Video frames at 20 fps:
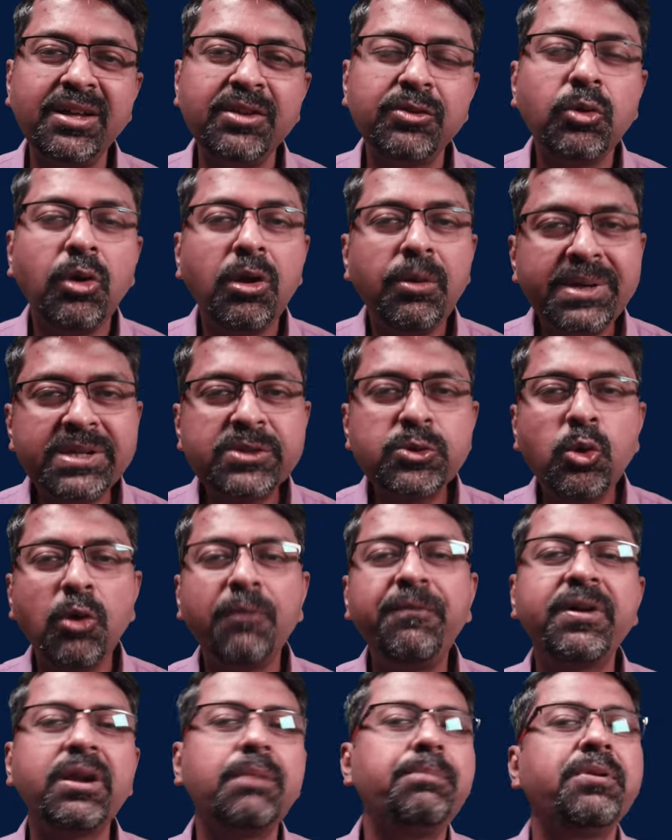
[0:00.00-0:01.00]
So always go
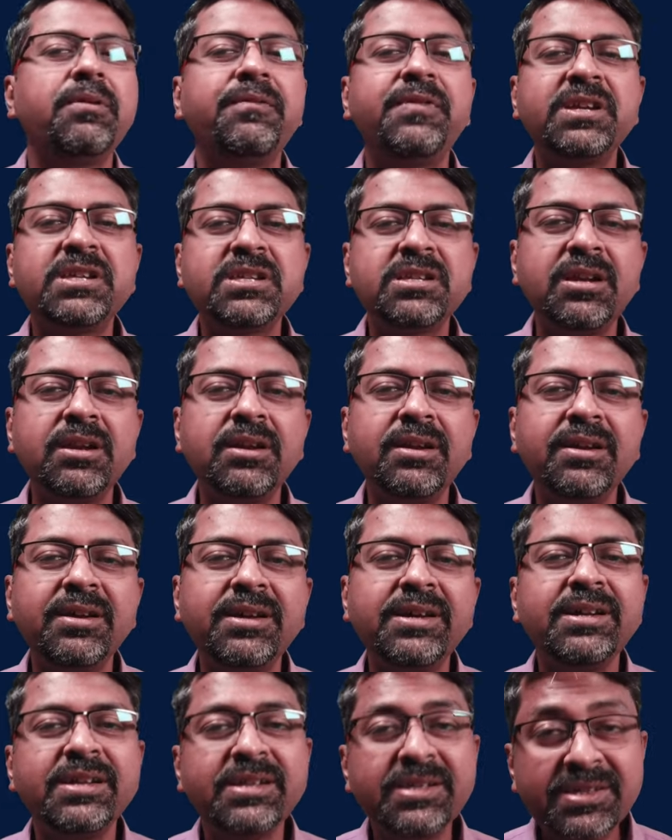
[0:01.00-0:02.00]
for a professional,
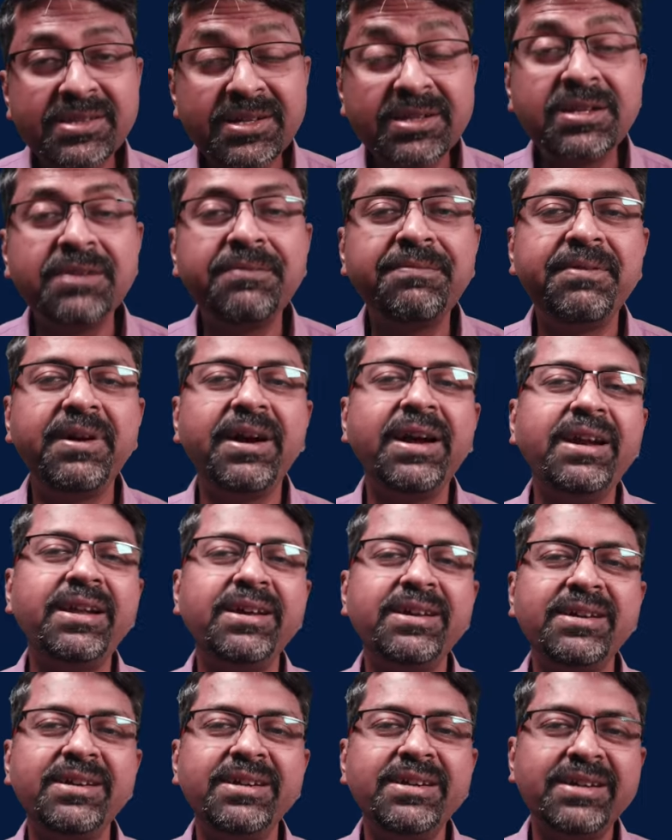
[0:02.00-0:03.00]

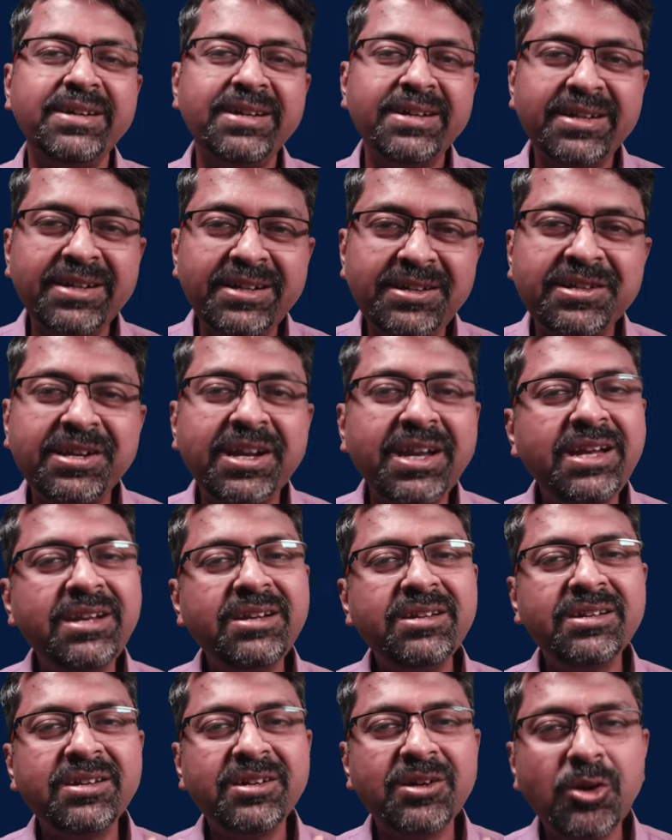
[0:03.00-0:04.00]
certified,
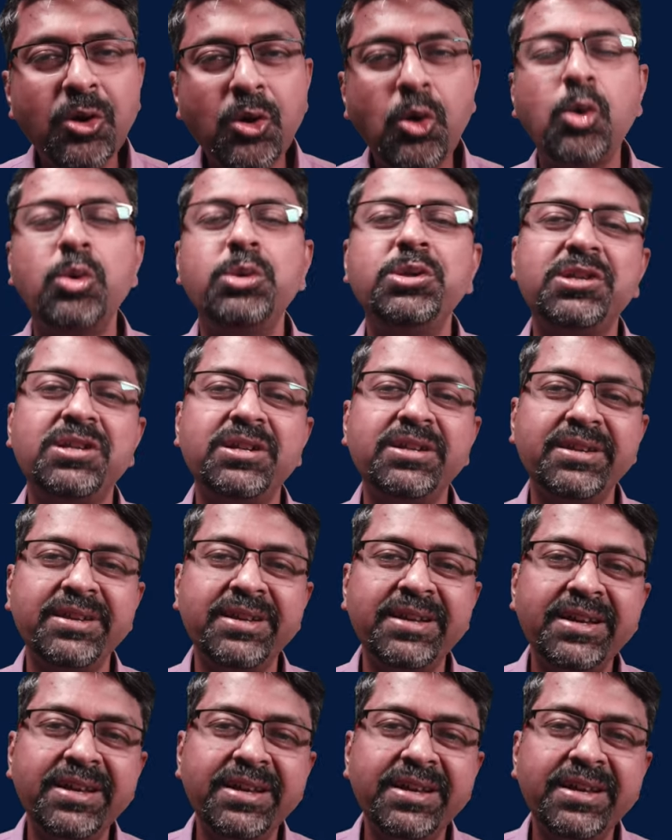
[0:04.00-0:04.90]
trained coach.